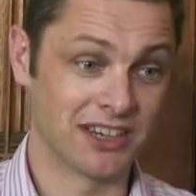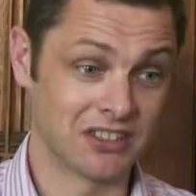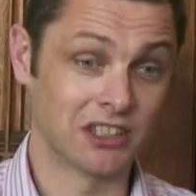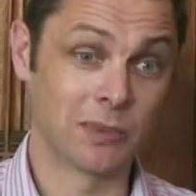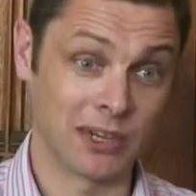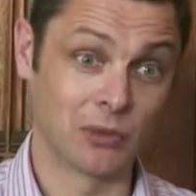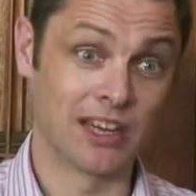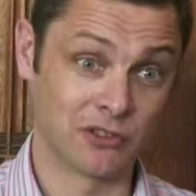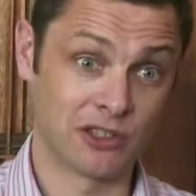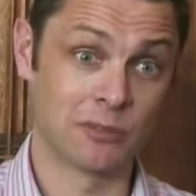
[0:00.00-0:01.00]
I suspect, would
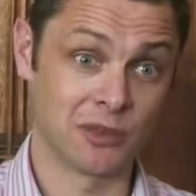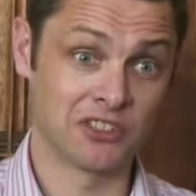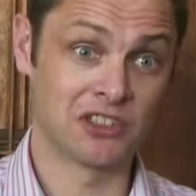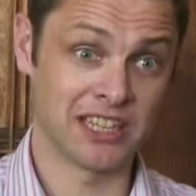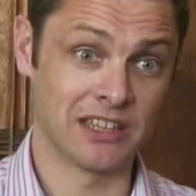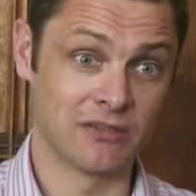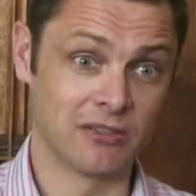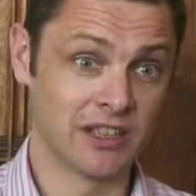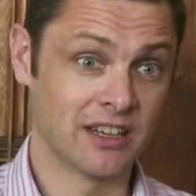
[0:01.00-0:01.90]
have something to give.